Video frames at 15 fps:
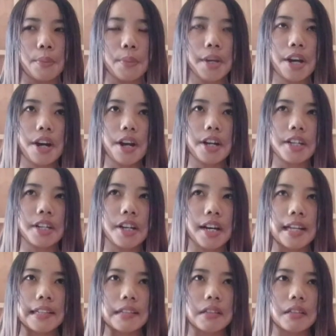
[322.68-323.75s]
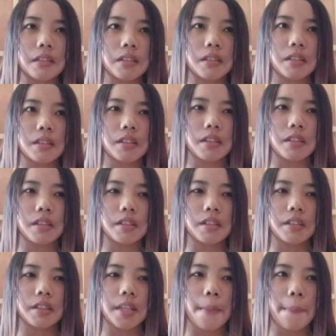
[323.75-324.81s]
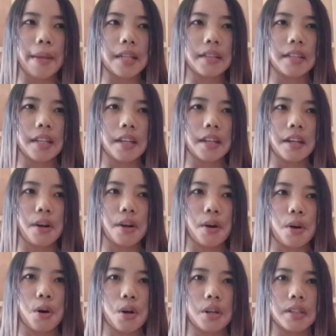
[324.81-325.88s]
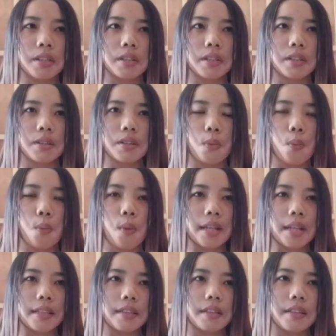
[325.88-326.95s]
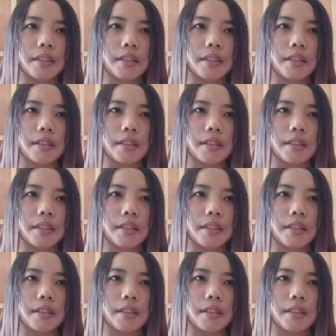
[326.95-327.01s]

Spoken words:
we are not depending on what